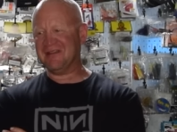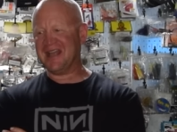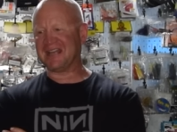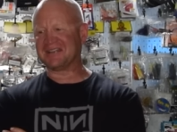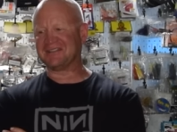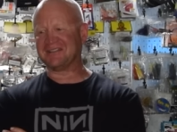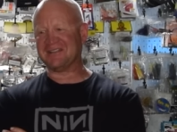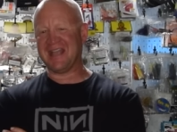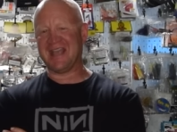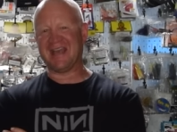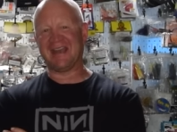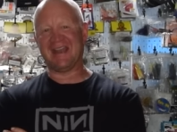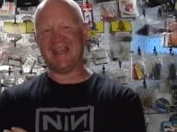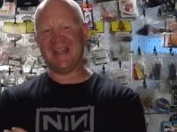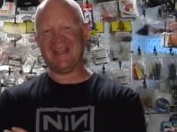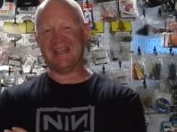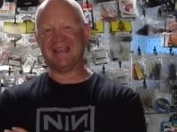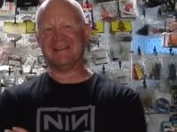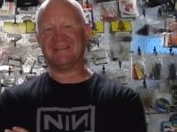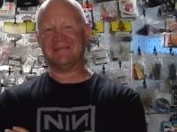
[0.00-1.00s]
actually had a
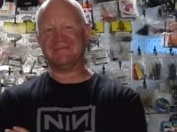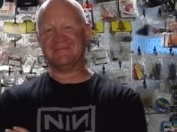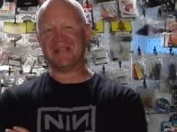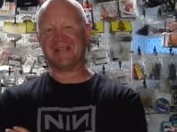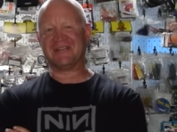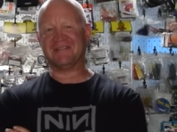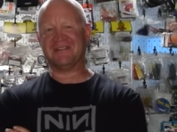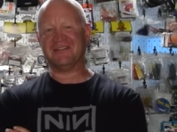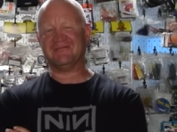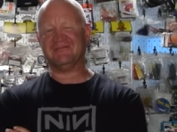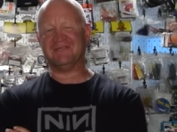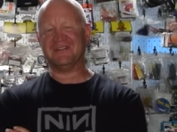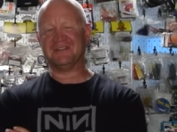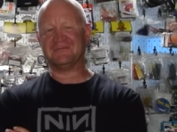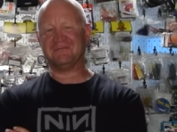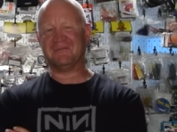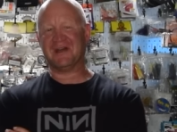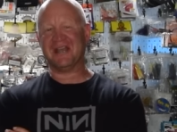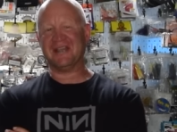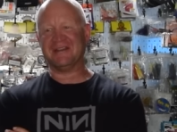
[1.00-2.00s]
hand in making that
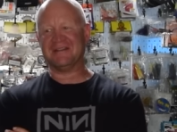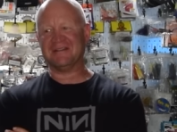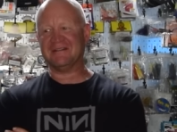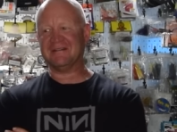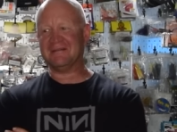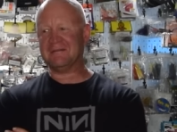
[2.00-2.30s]
fish bite,